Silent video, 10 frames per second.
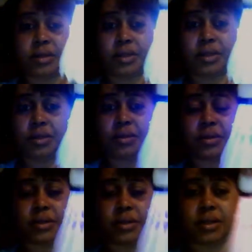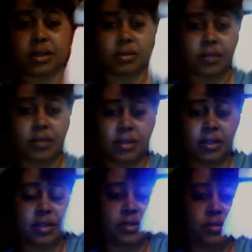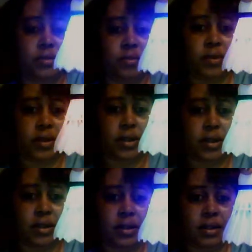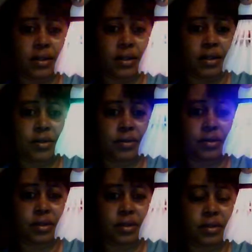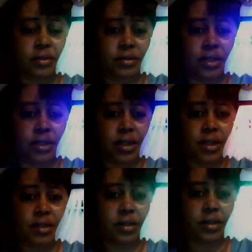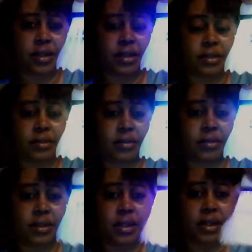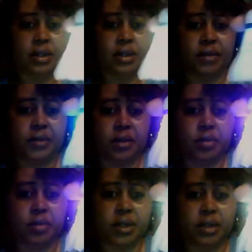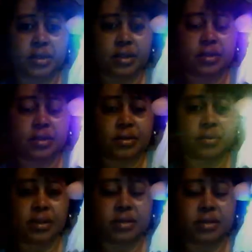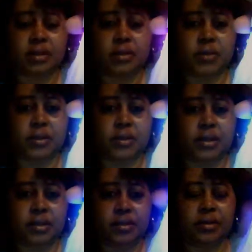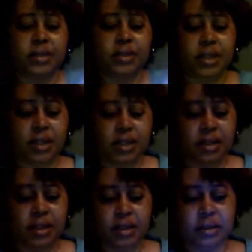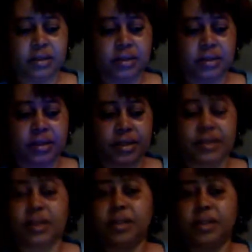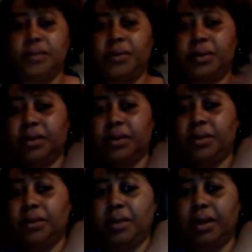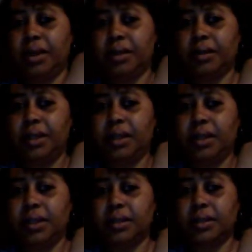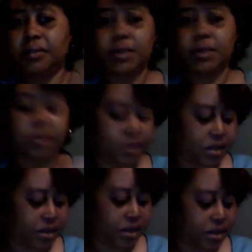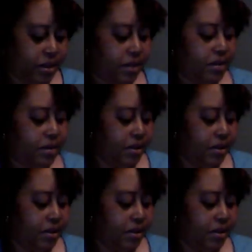as you can see I hope that's not too bright and you can see the little change in lights on it if anybody's interested and I'm gonna leave a little link uh, like I said it's fun if you have kids and I'm turning that light up.